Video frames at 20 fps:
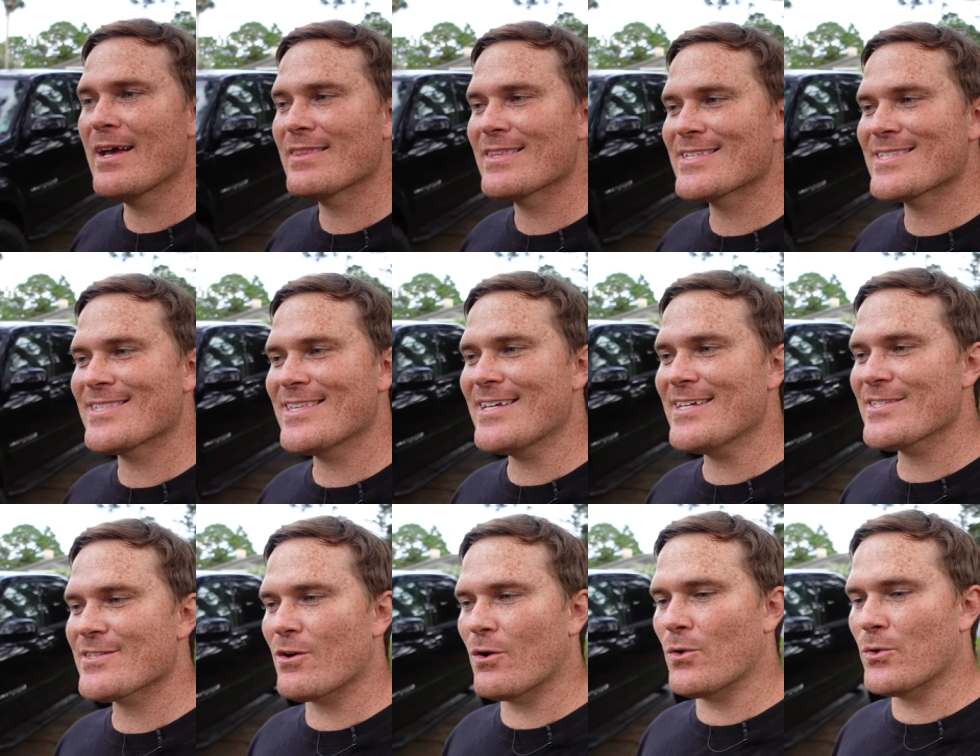This
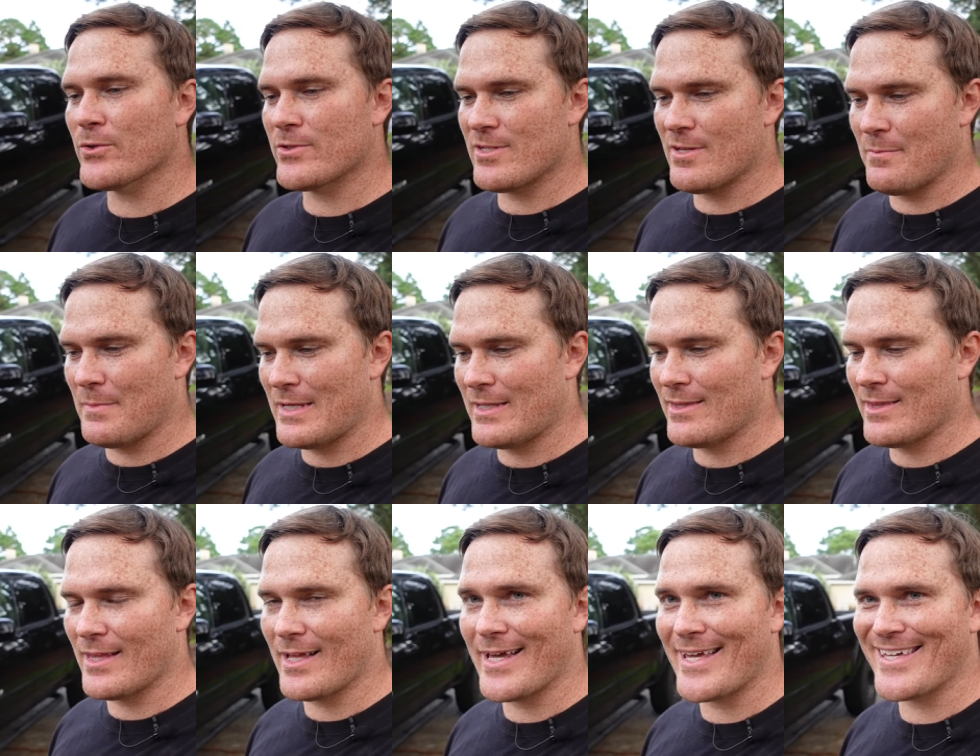thing's
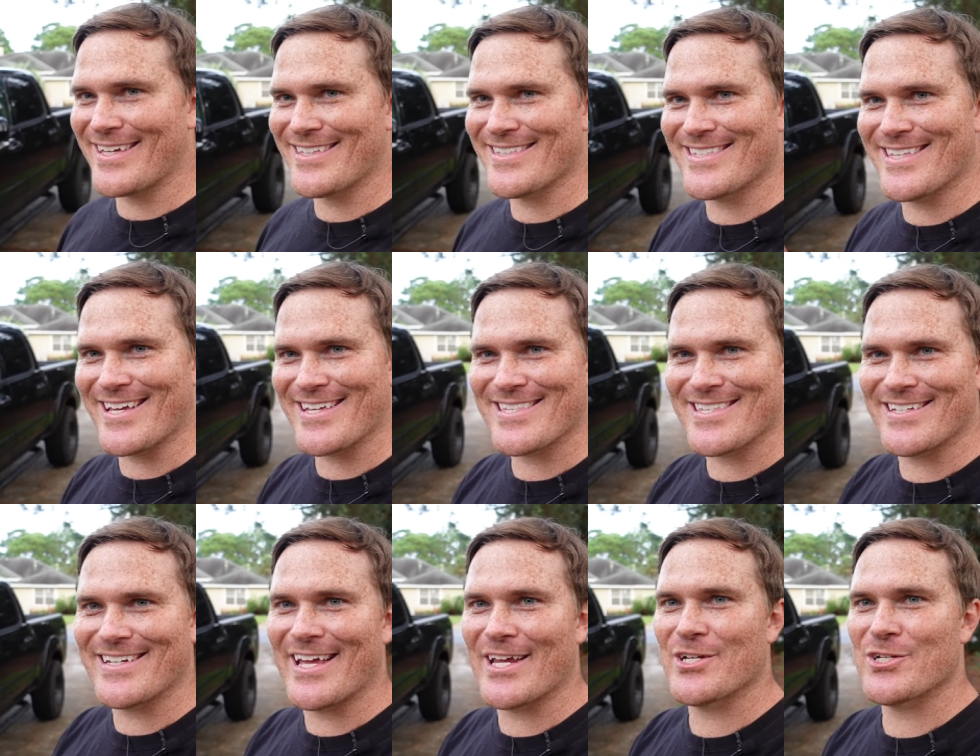ultimate like
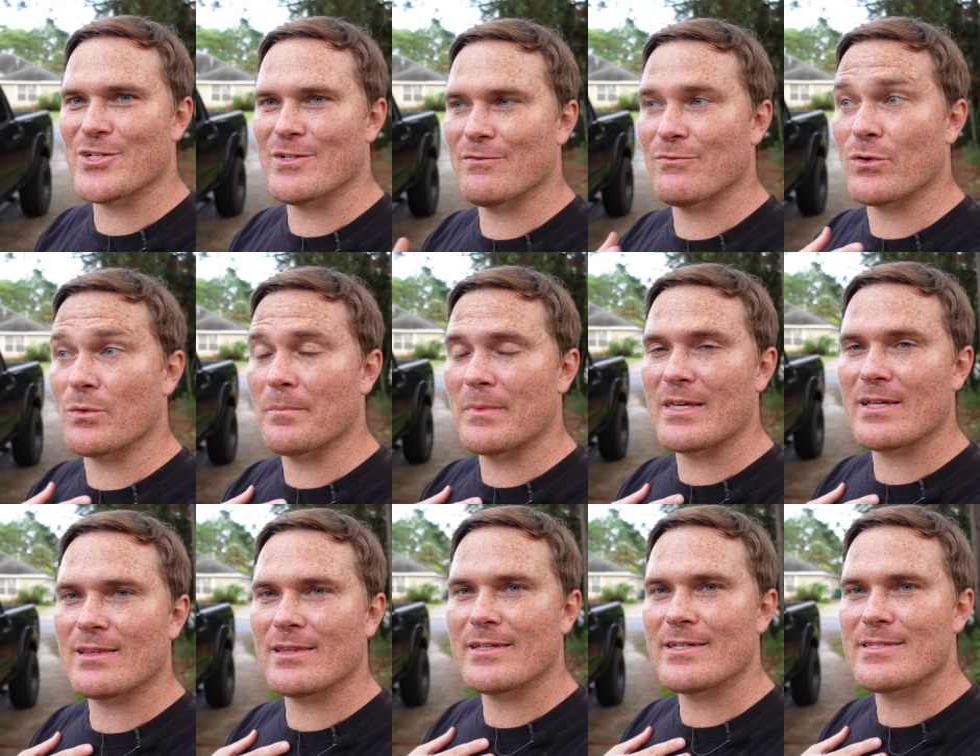destination for me,
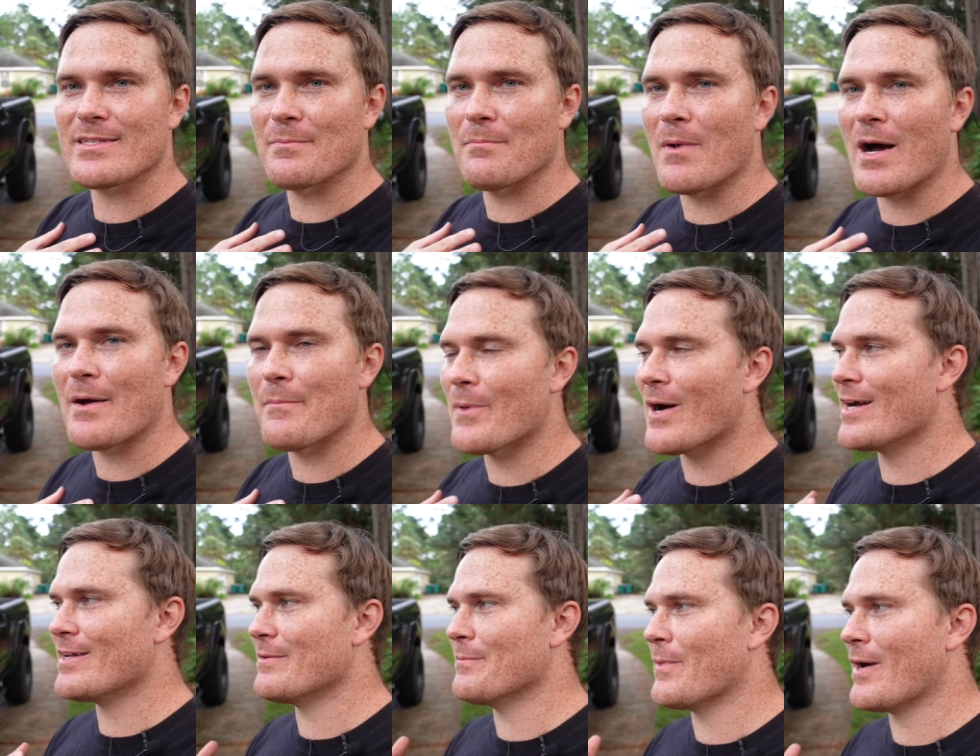at least in my
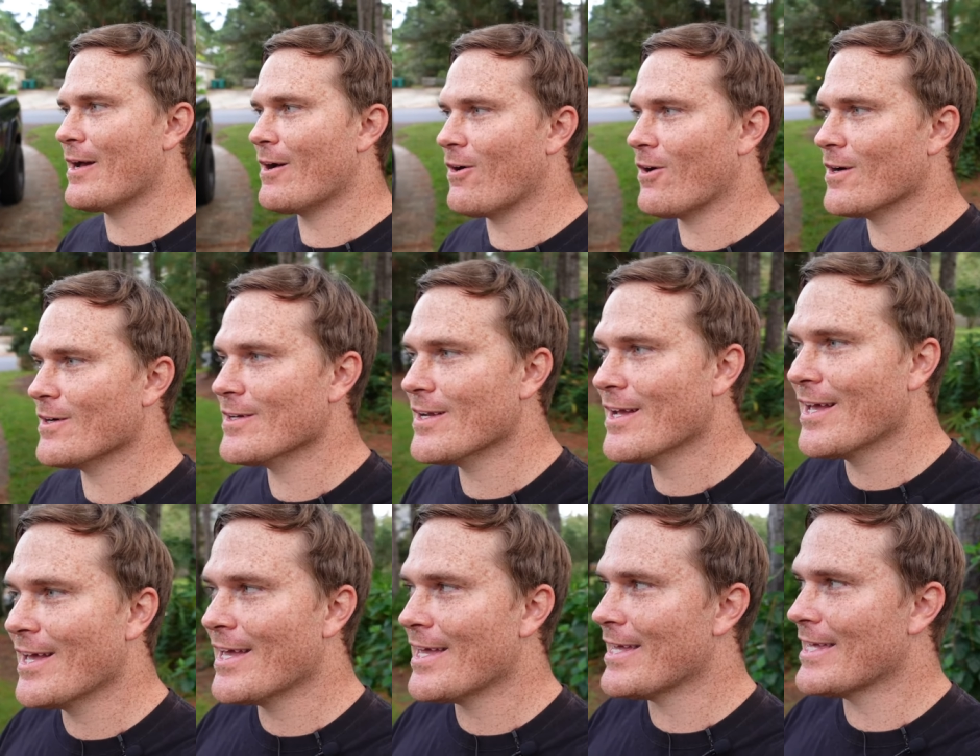mind and my heart,
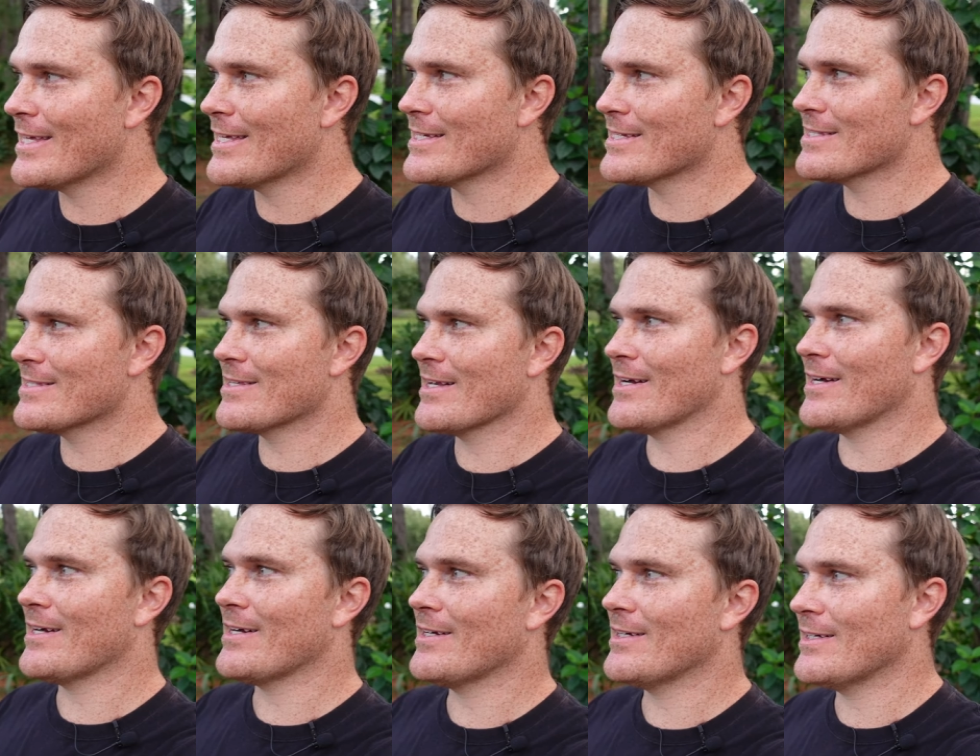is
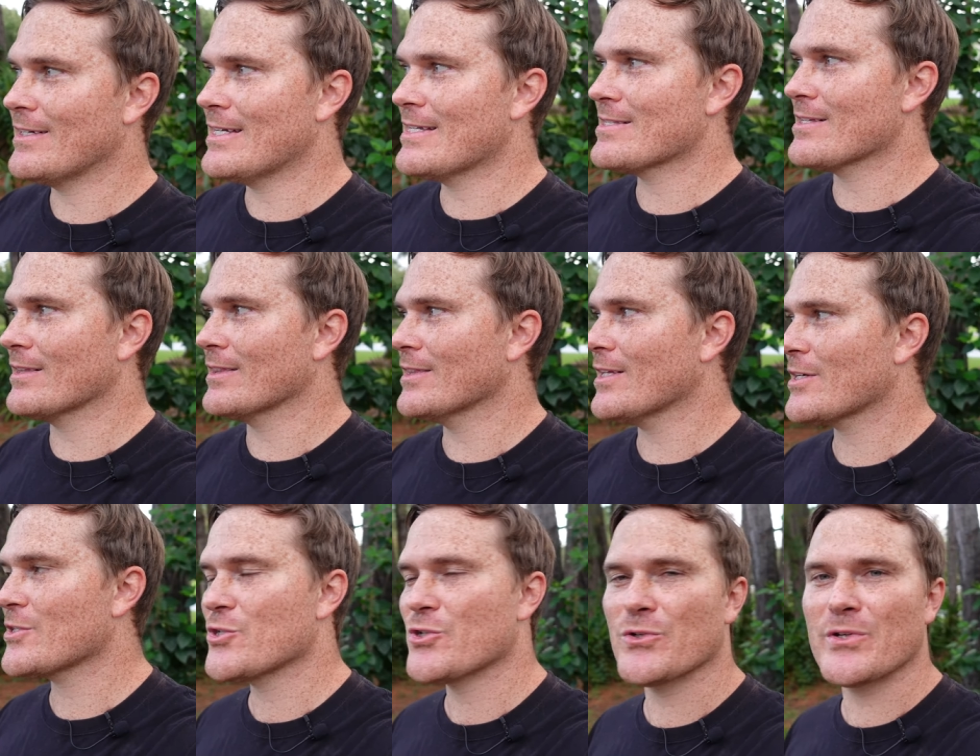uh, is a
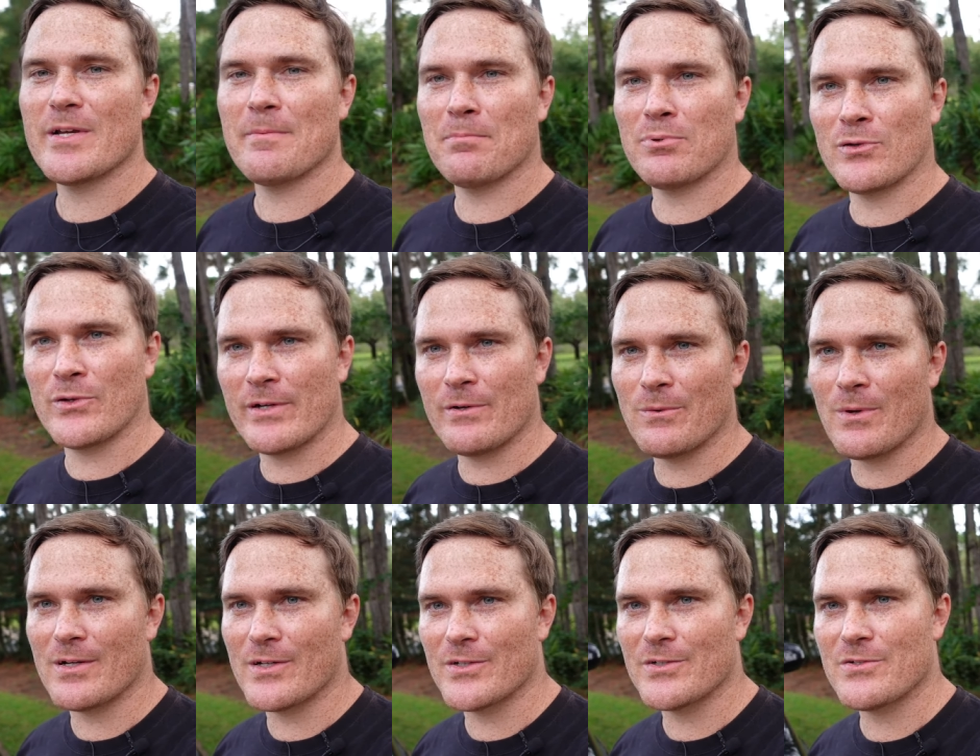luxury
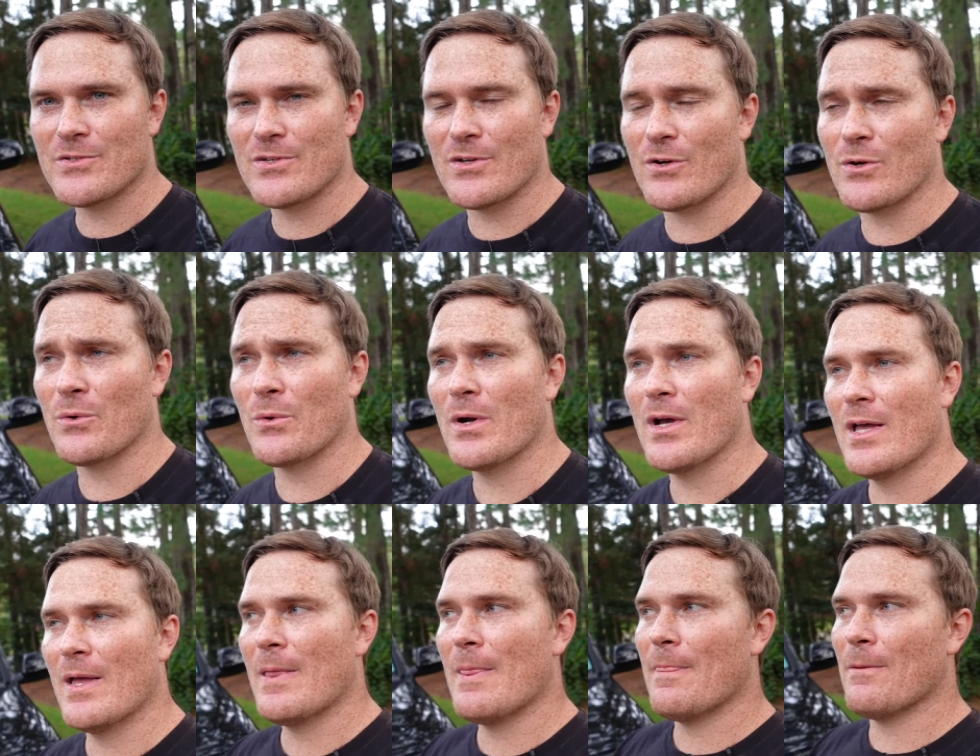pre-runner. So
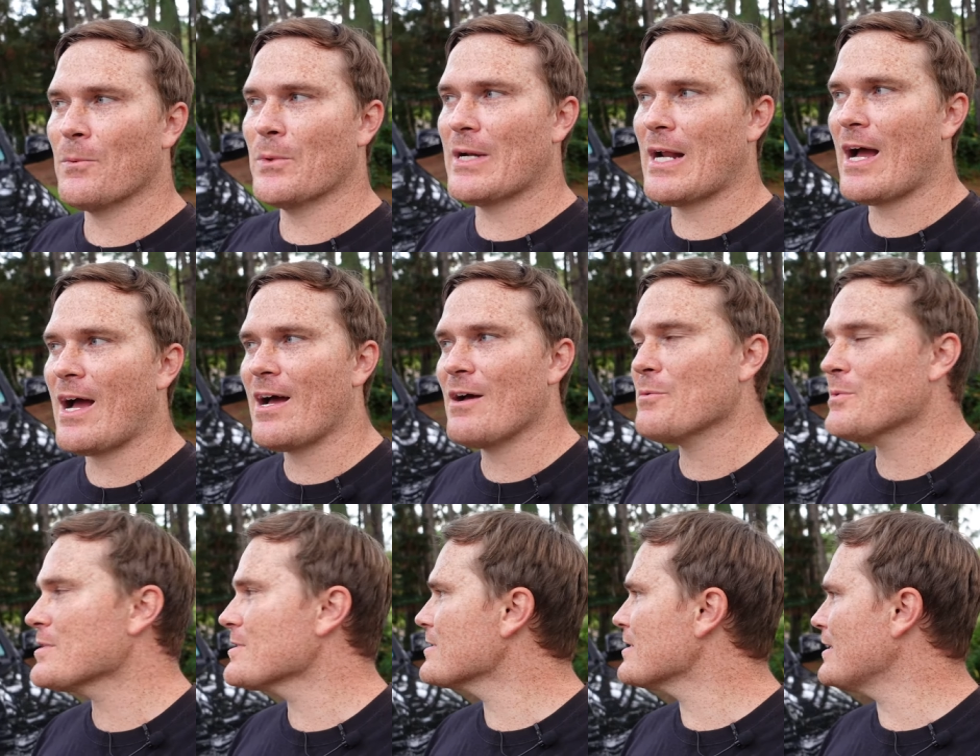when I
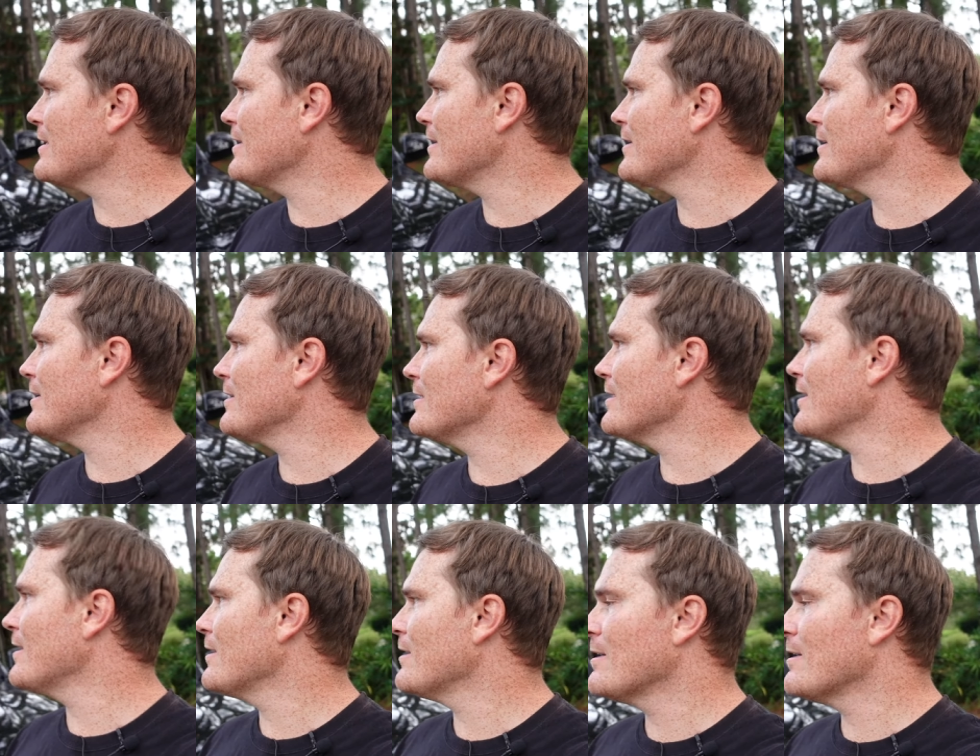was in,